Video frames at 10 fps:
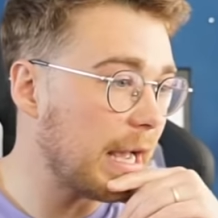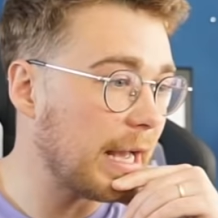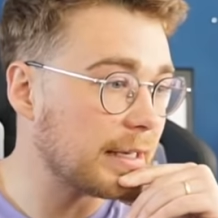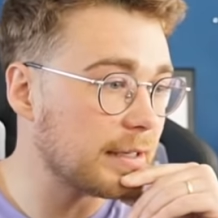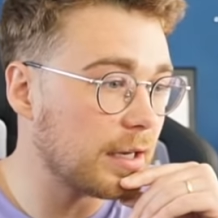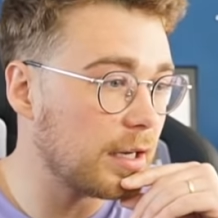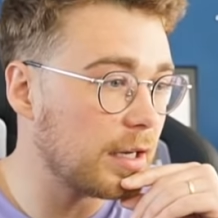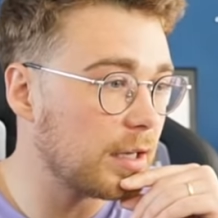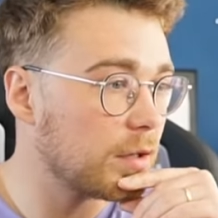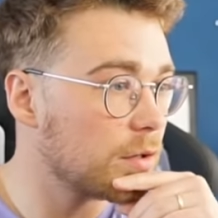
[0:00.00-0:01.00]

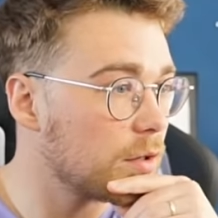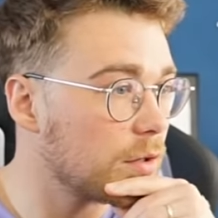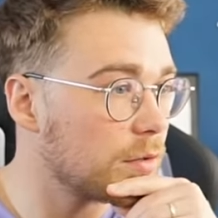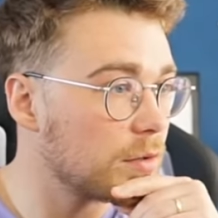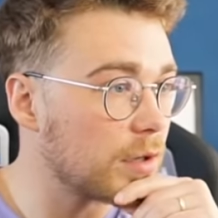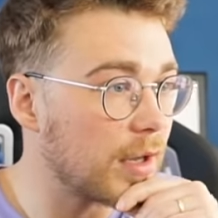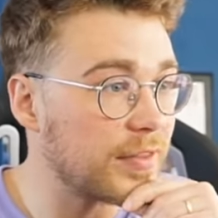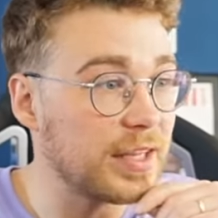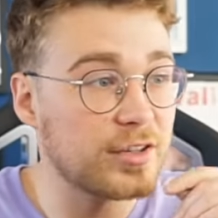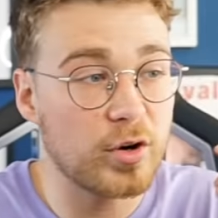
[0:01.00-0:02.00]
I
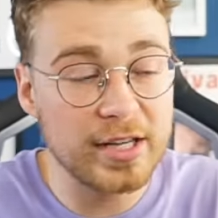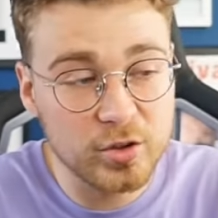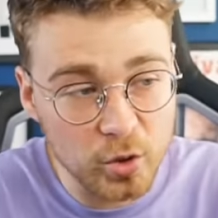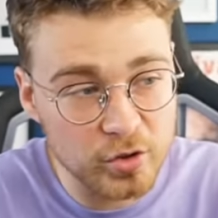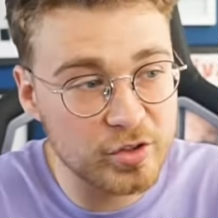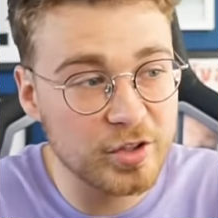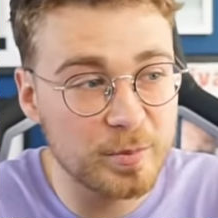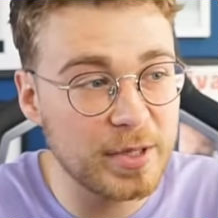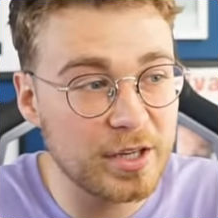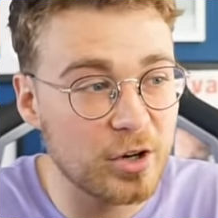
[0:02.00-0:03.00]
think Craig Dawson
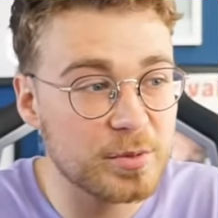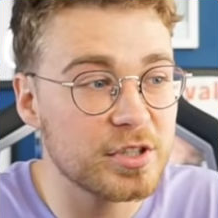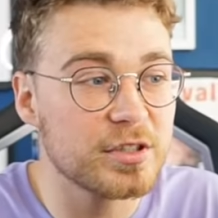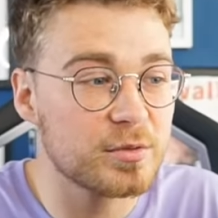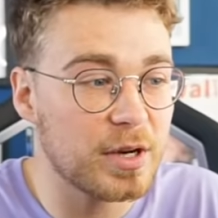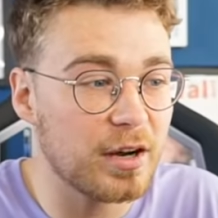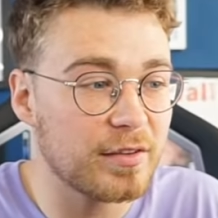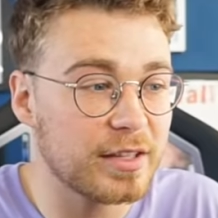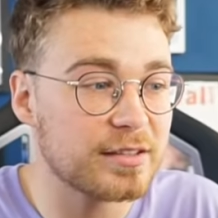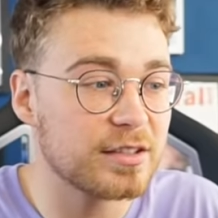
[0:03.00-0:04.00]
could be an option as well. I
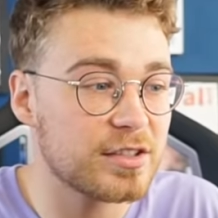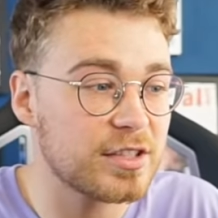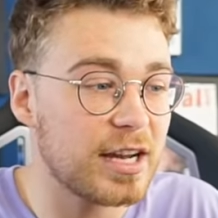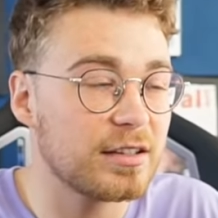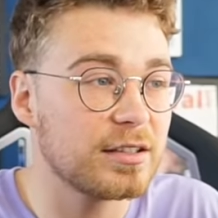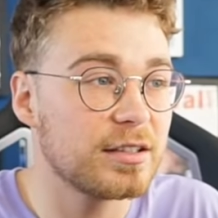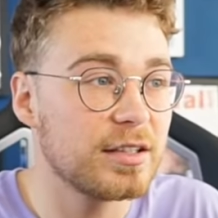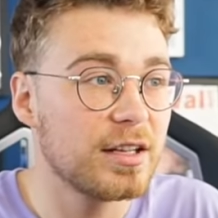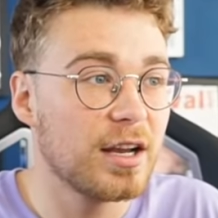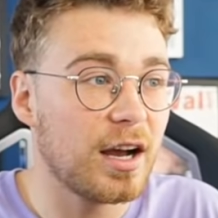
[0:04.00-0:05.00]
think that's a good shout.
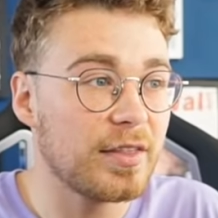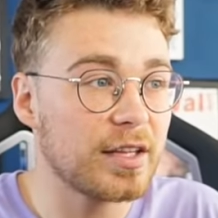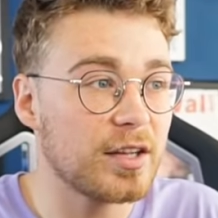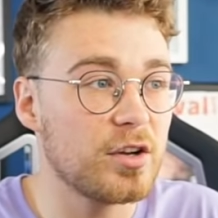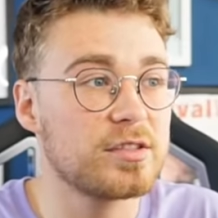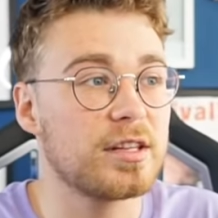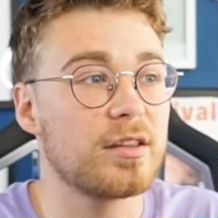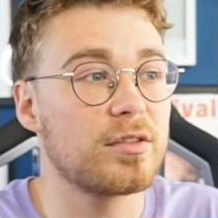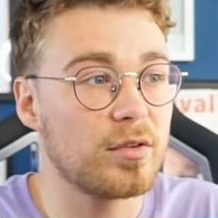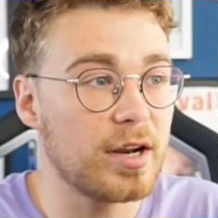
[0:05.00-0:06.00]
I think those are
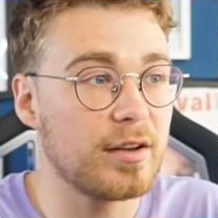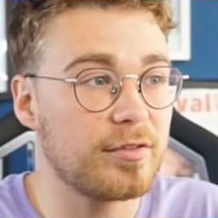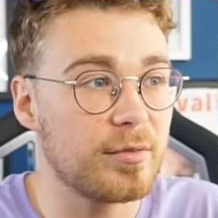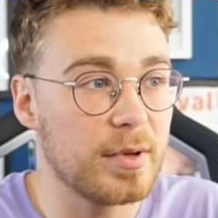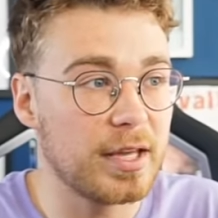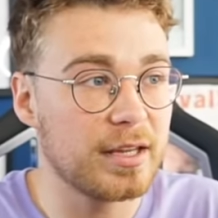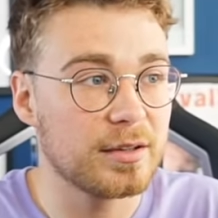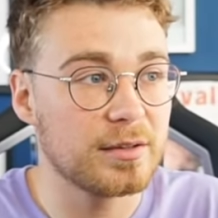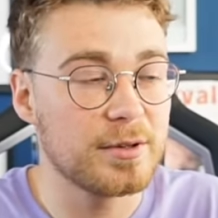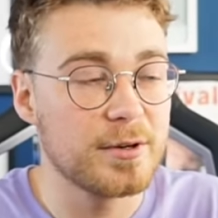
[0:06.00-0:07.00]
the three for me.